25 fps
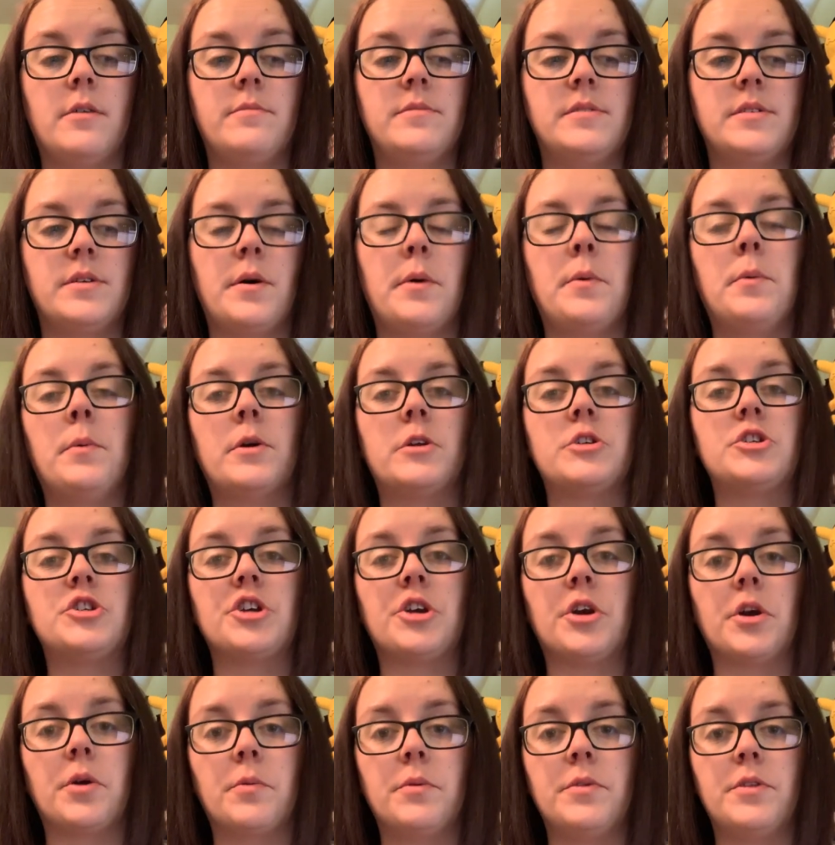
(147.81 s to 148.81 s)
so I want to
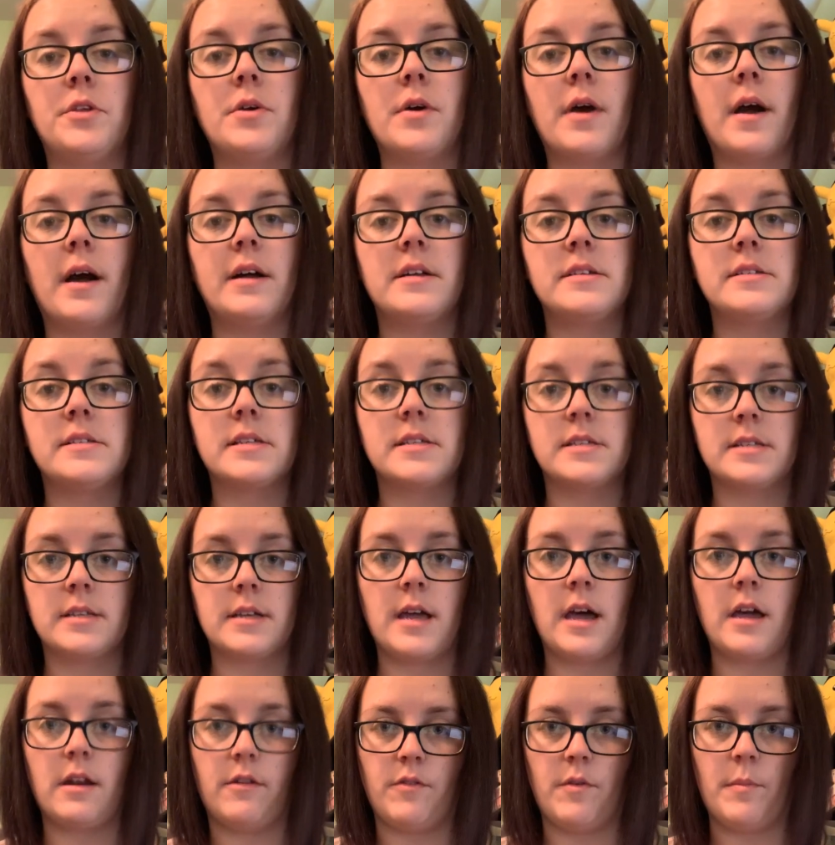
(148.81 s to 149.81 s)
share it with you guys as a
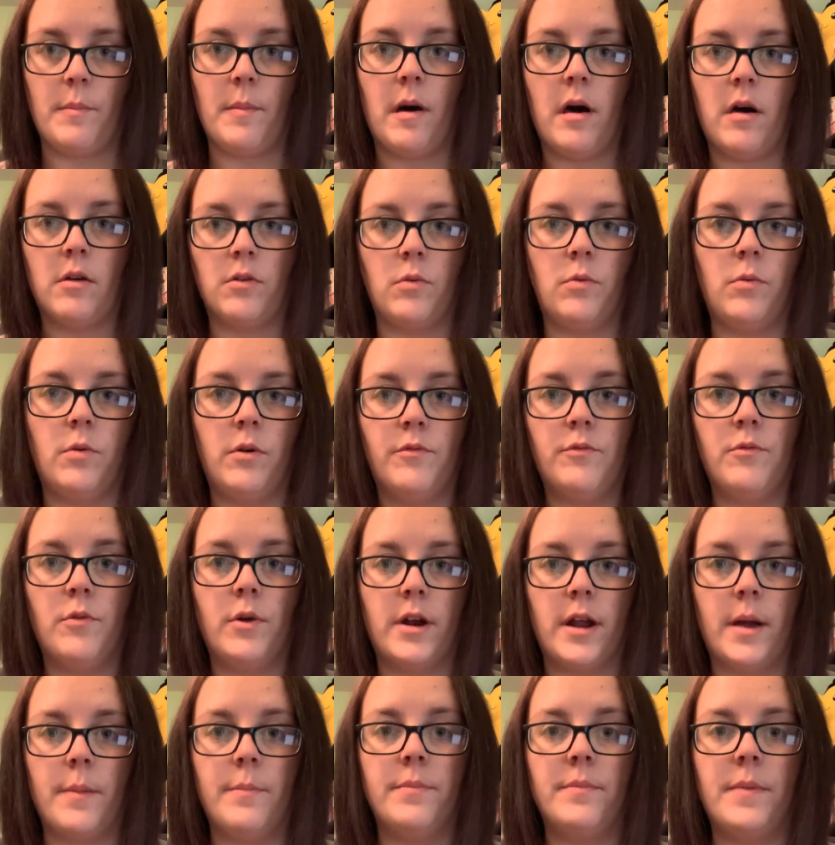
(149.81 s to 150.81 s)
kind of a model of
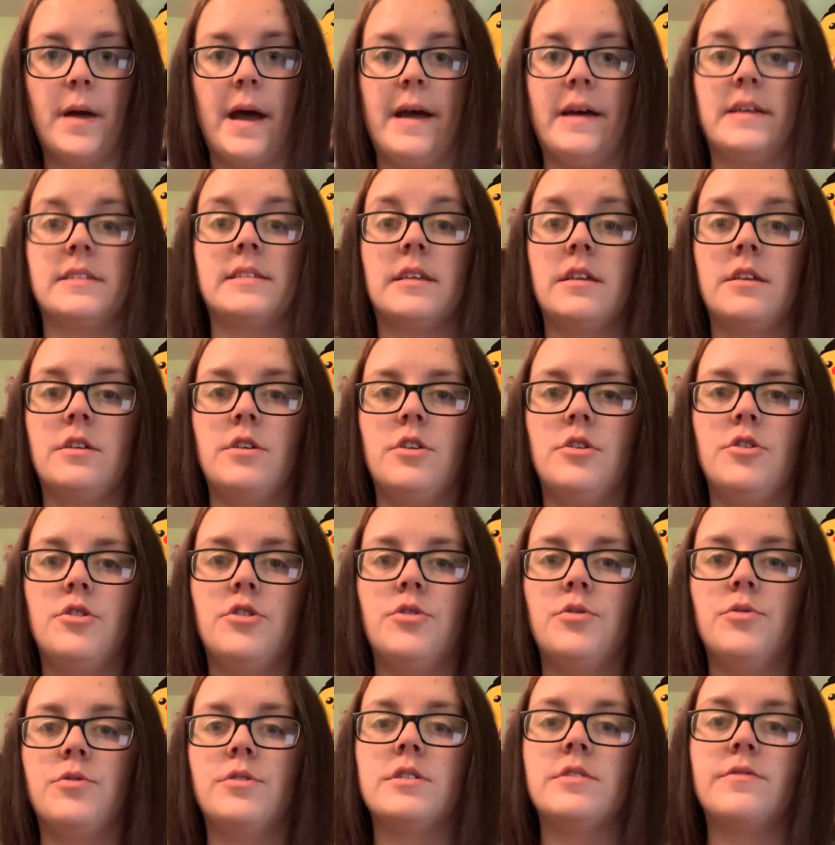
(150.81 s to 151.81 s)
what I'm asking you to
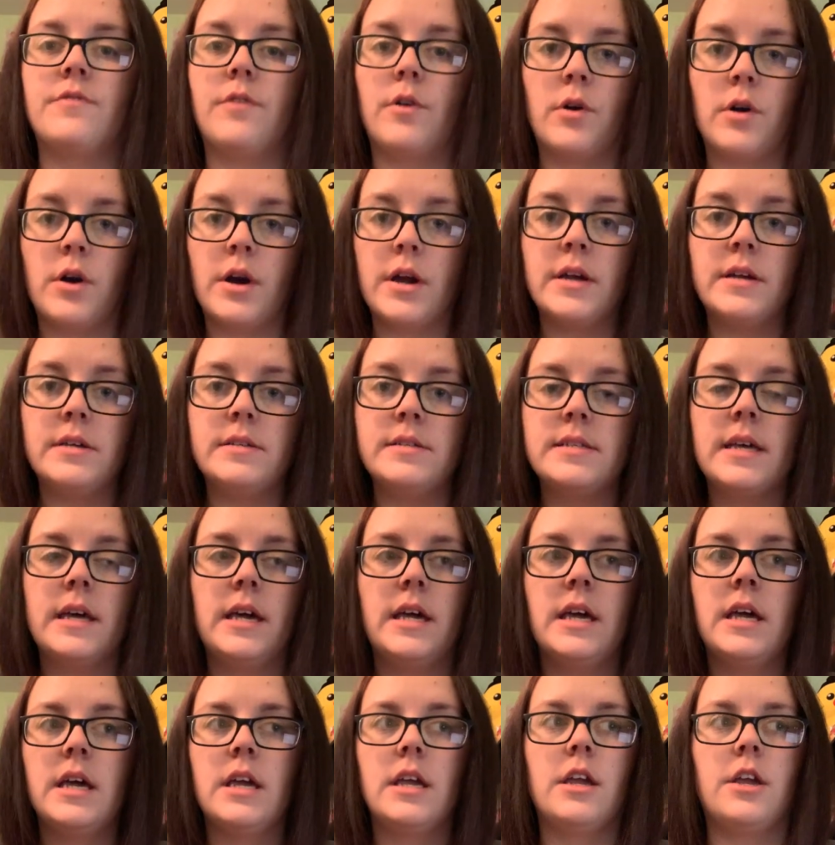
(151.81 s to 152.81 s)
do as far as,
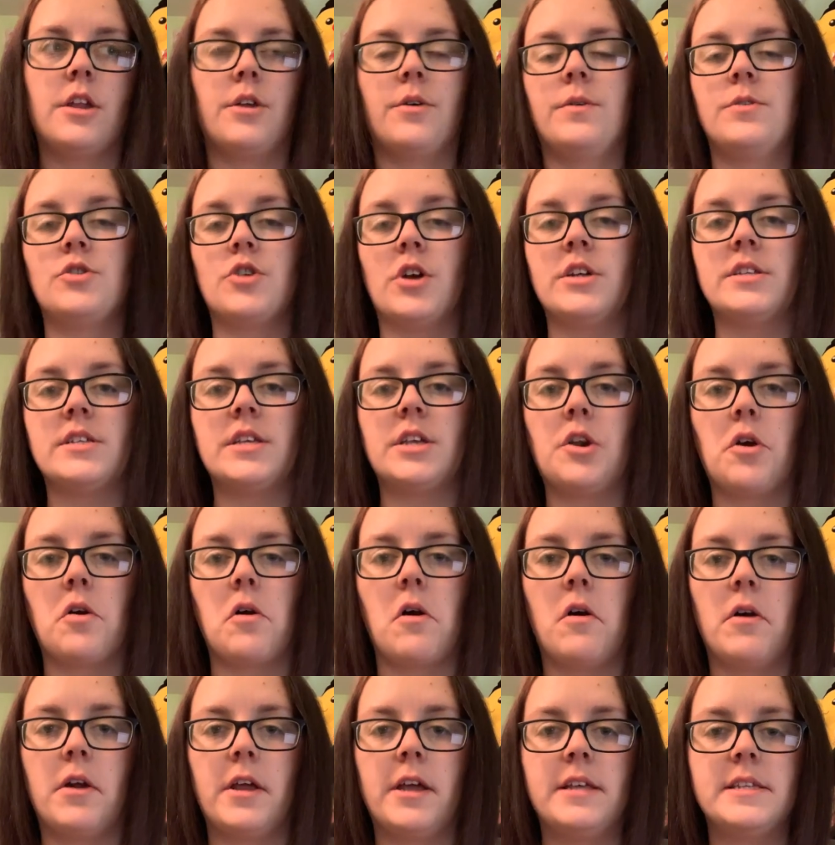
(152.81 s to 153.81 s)
addressing
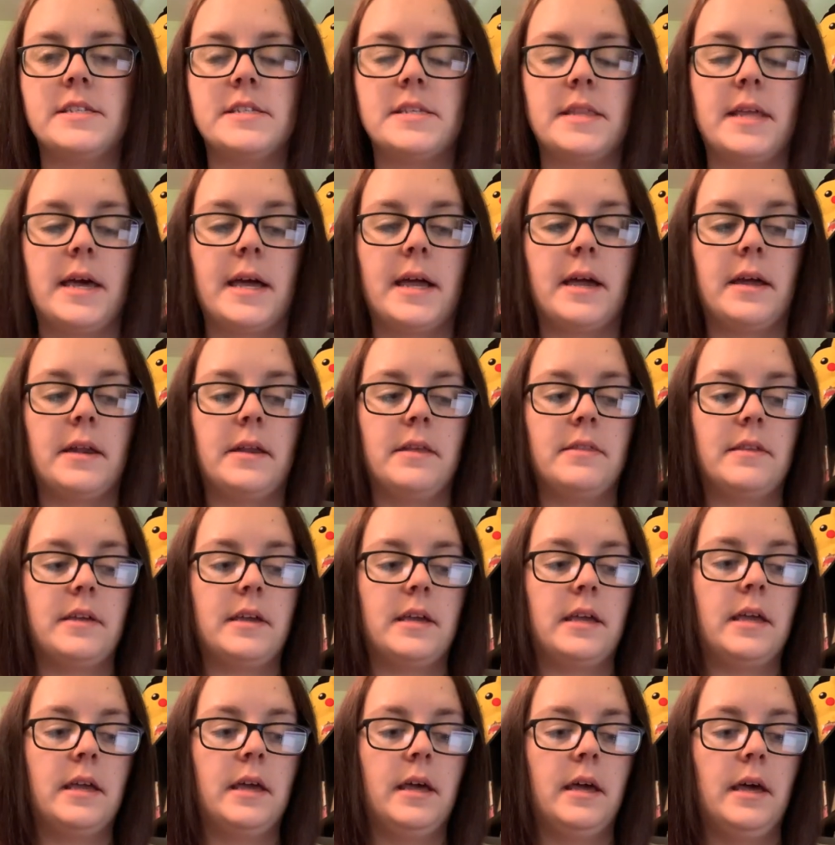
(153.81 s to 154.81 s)
your audience and that kind of
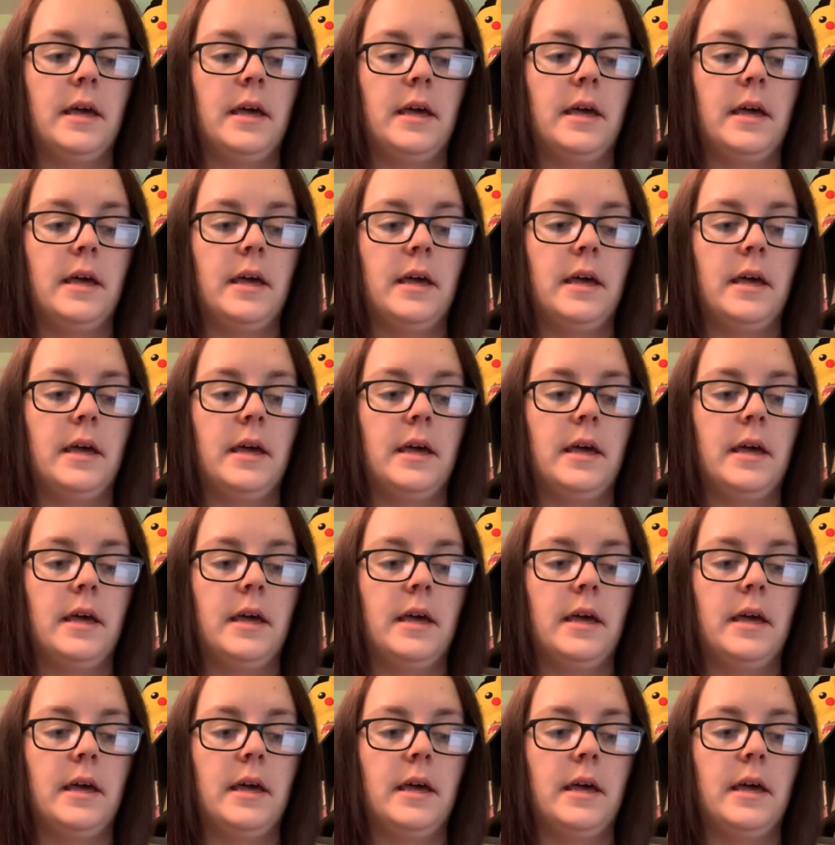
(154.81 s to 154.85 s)
thing.